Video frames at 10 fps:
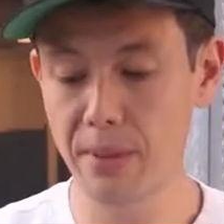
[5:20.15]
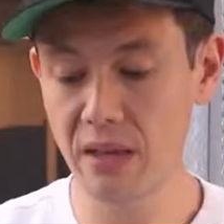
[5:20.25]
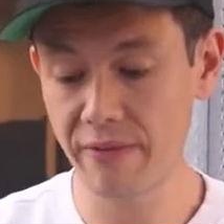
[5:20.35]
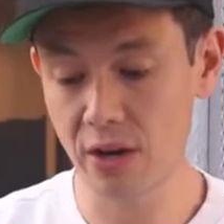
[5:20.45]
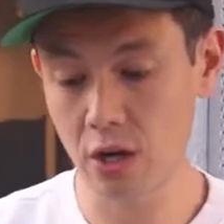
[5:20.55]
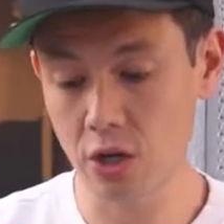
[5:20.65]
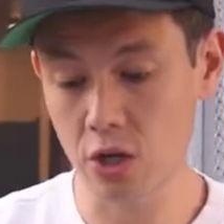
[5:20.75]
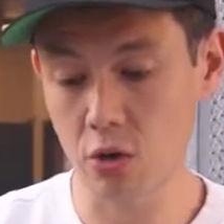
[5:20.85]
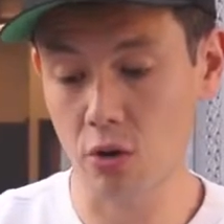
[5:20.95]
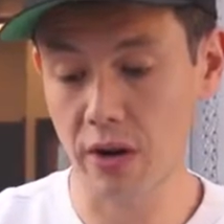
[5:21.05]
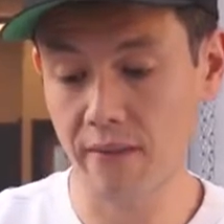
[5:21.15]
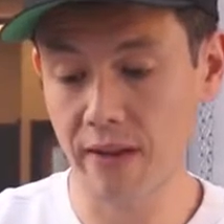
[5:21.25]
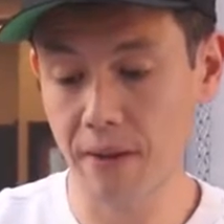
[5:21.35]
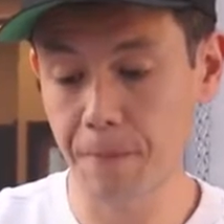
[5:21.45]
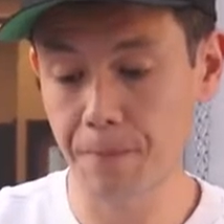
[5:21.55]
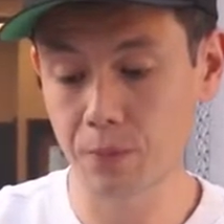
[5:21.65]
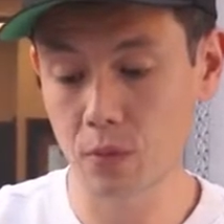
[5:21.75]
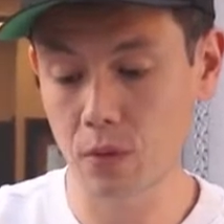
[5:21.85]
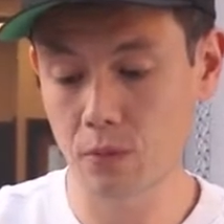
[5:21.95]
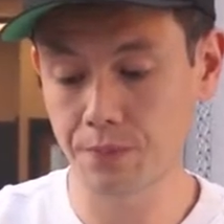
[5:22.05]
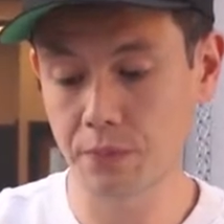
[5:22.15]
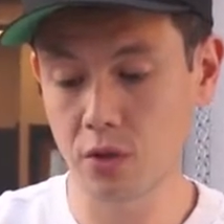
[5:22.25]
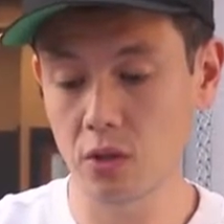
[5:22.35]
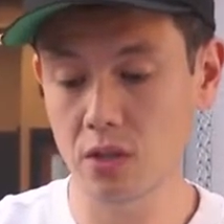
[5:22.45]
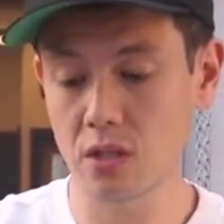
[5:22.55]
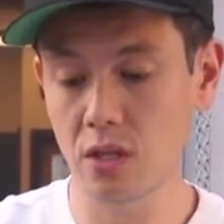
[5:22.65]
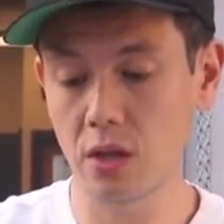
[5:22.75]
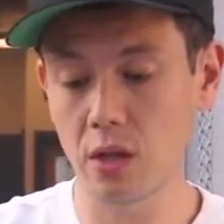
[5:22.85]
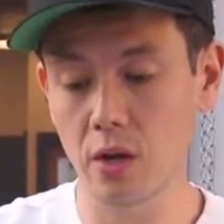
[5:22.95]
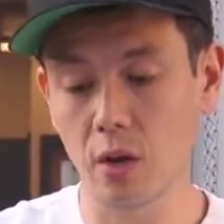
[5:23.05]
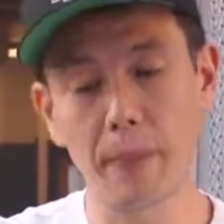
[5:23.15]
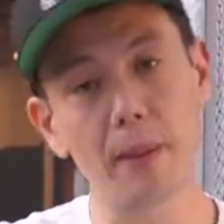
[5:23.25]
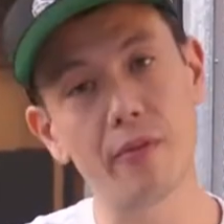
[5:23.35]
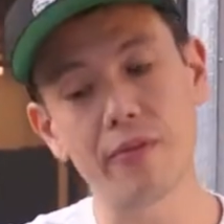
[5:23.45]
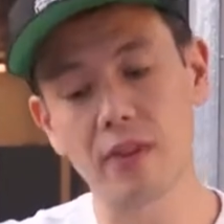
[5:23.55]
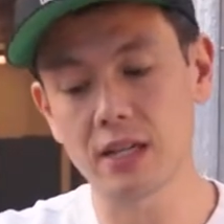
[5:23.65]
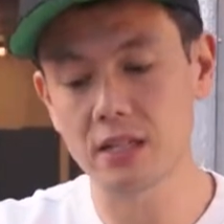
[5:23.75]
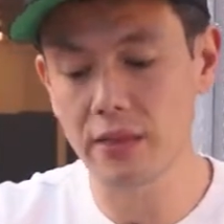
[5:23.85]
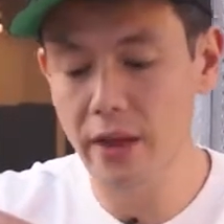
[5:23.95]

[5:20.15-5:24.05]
beef and onion gravy, and you can see the little pepper flakes in